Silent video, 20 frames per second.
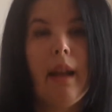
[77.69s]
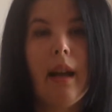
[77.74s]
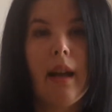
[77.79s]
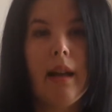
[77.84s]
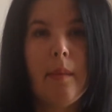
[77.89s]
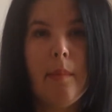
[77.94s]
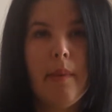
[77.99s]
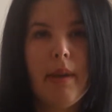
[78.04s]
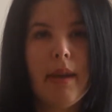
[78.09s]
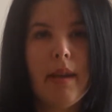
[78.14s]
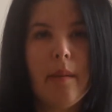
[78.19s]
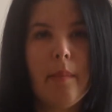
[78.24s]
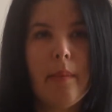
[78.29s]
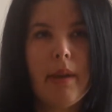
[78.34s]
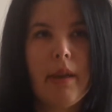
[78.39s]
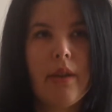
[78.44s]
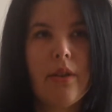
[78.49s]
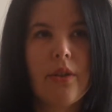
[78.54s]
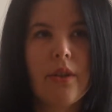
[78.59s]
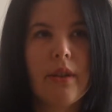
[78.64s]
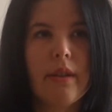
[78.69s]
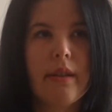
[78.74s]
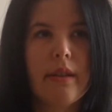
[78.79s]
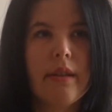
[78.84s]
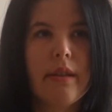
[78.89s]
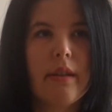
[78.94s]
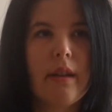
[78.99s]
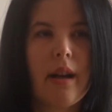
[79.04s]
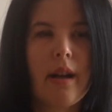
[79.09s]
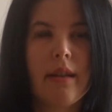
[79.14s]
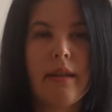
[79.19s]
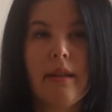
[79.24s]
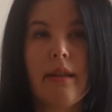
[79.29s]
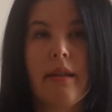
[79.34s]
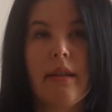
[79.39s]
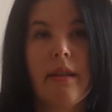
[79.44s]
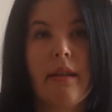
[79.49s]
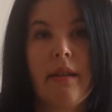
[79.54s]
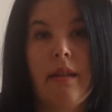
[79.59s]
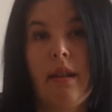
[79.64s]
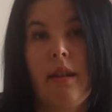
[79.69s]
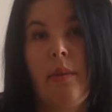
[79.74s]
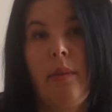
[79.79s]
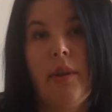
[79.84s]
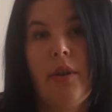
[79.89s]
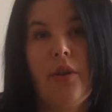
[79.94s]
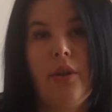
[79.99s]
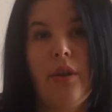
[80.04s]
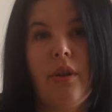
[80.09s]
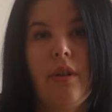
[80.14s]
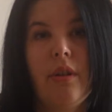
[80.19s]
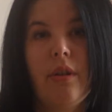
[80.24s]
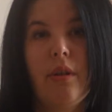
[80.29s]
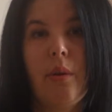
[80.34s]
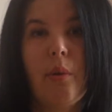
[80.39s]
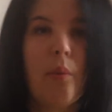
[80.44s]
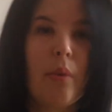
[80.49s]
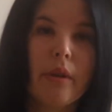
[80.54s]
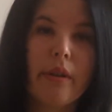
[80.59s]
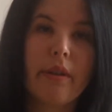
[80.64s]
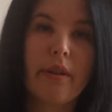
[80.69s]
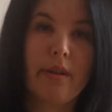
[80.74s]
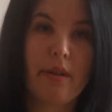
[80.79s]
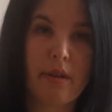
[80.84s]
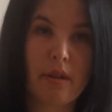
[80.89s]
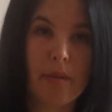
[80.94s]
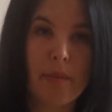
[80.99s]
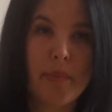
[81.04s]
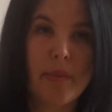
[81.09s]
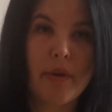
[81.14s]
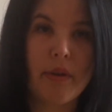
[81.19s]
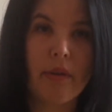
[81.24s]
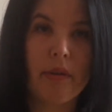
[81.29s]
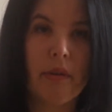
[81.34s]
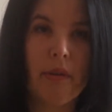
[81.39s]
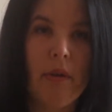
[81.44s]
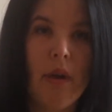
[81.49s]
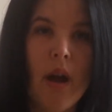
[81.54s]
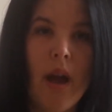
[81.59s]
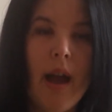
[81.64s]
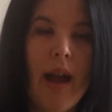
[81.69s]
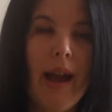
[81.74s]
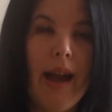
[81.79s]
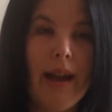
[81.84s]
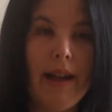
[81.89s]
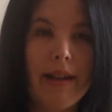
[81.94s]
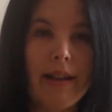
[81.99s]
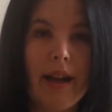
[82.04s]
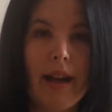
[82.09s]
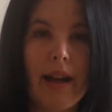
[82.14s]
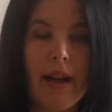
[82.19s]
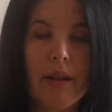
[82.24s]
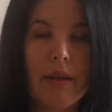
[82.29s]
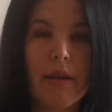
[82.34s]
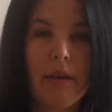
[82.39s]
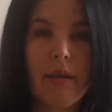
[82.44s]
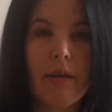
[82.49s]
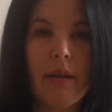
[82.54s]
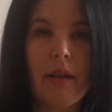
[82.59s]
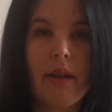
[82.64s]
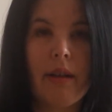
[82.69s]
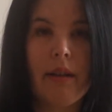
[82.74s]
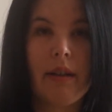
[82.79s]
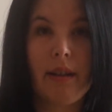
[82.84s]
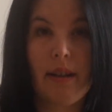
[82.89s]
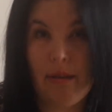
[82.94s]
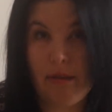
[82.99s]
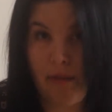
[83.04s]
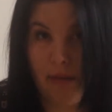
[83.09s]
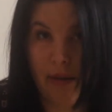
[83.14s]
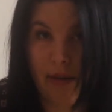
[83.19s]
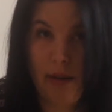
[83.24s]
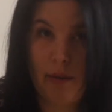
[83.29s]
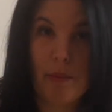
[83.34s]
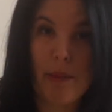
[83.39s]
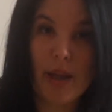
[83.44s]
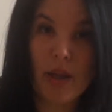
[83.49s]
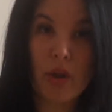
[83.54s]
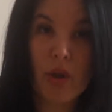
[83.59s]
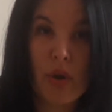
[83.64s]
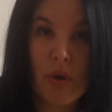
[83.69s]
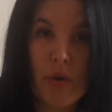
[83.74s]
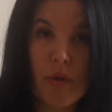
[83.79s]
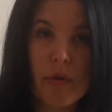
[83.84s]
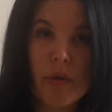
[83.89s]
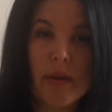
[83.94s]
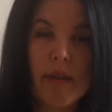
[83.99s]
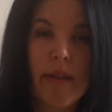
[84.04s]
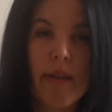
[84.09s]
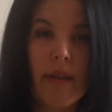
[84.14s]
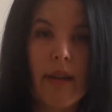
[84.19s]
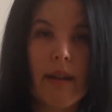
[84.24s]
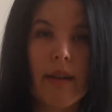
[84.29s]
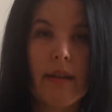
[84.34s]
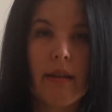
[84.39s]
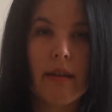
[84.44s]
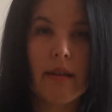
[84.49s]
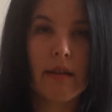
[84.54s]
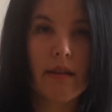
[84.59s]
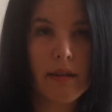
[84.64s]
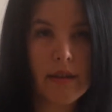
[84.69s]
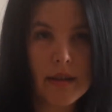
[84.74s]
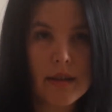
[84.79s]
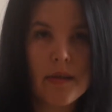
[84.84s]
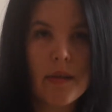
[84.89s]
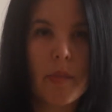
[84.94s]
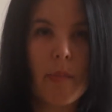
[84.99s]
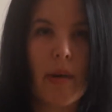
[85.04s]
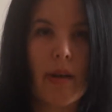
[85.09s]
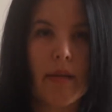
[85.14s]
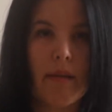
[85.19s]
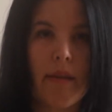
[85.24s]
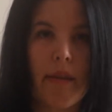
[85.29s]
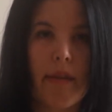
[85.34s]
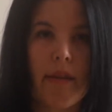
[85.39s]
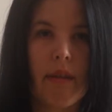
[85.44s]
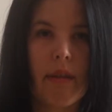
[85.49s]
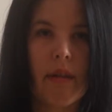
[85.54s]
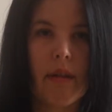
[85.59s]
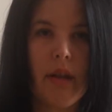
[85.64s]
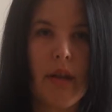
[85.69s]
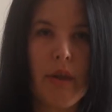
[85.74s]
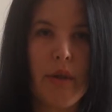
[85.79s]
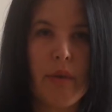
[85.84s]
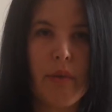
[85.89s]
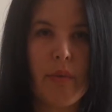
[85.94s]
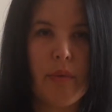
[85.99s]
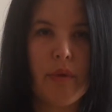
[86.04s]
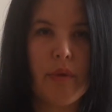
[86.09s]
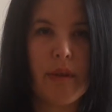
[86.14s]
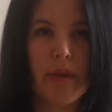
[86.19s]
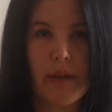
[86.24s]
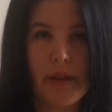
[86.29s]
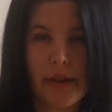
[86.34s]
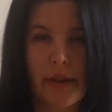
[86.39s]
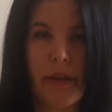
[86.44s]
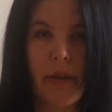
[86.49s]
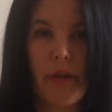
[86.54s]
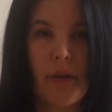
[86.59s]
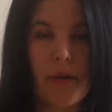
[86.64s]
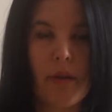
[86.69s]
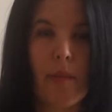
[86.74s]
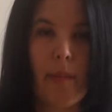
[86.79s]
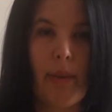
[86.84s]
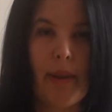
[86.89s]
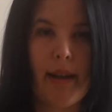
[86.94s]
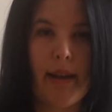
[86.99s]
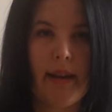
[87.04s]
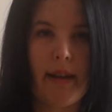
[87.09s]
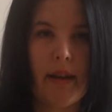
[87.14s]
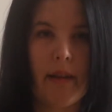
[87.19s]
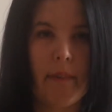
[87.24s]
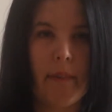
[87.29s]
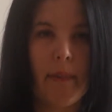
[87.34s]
And maybe it just answers the questions what stopped you and how you can make sure that this month you would stick to your plan.